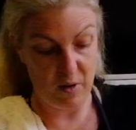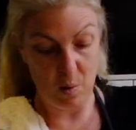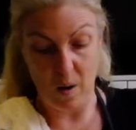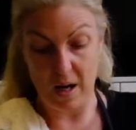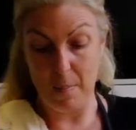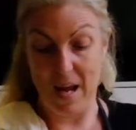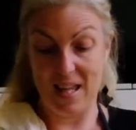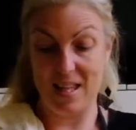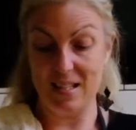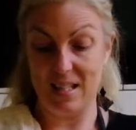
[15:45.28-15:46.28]
want to
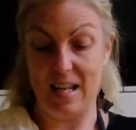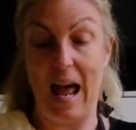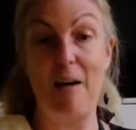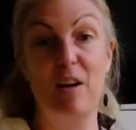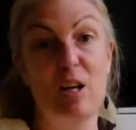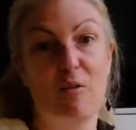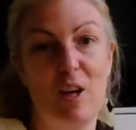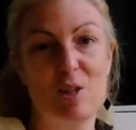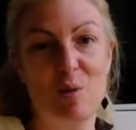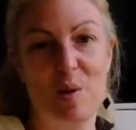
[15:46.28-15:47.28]
make this and then have it in your
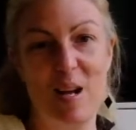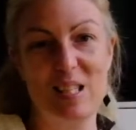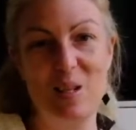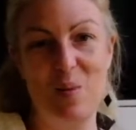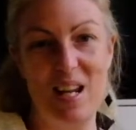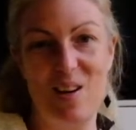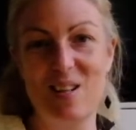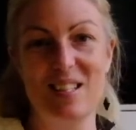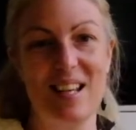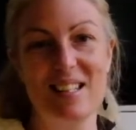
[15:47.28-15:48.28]
fridge for the rest of the week, you
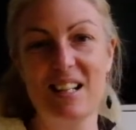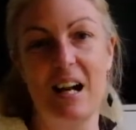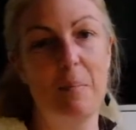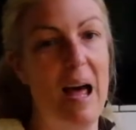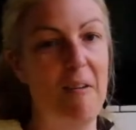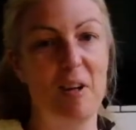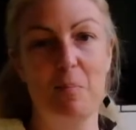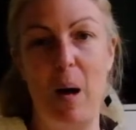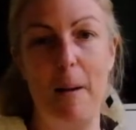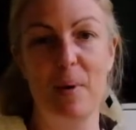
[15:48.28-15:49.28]
can slice it up,
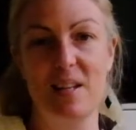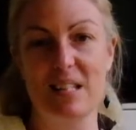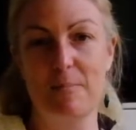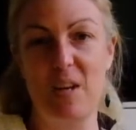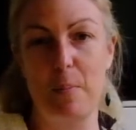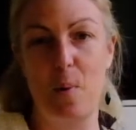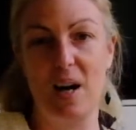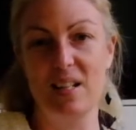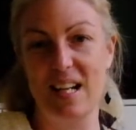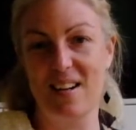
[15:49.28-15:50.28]
pop it in some Tupperware
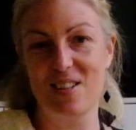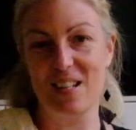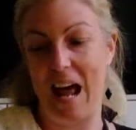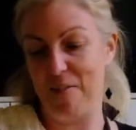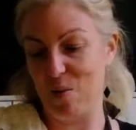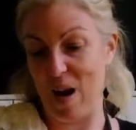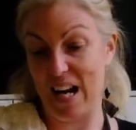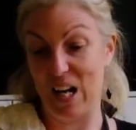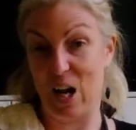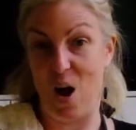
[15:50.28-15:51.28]
containers and have it
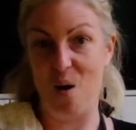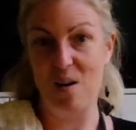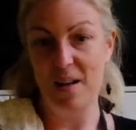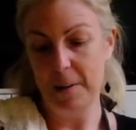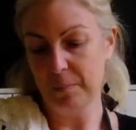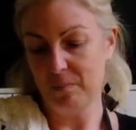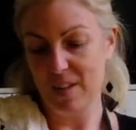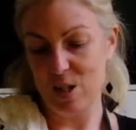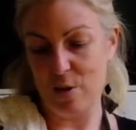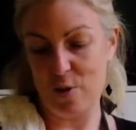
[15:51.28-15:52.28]
ready to go.
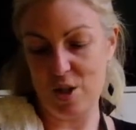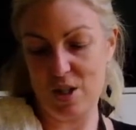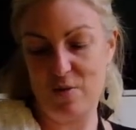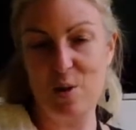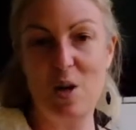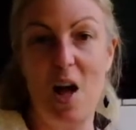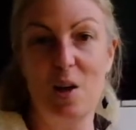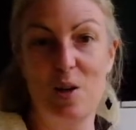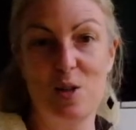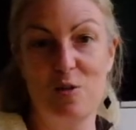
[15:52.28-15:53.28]
So for just a few
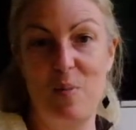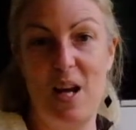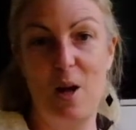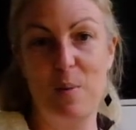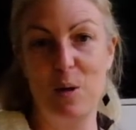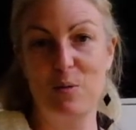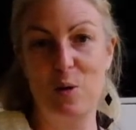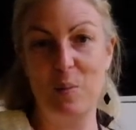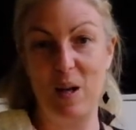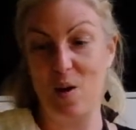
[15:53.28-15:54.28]
dollars, you've made a
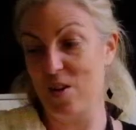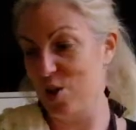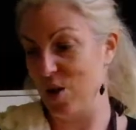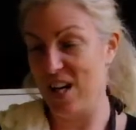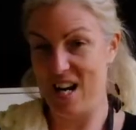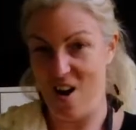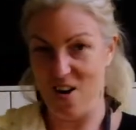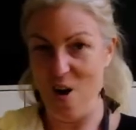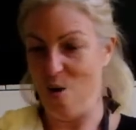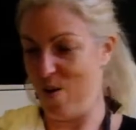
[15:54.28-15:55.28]
beautiful meal that you can eat
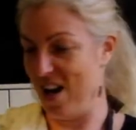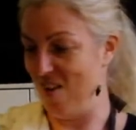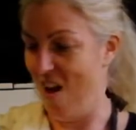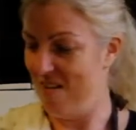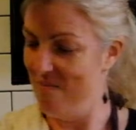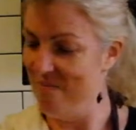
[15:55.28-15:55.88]
on all week long.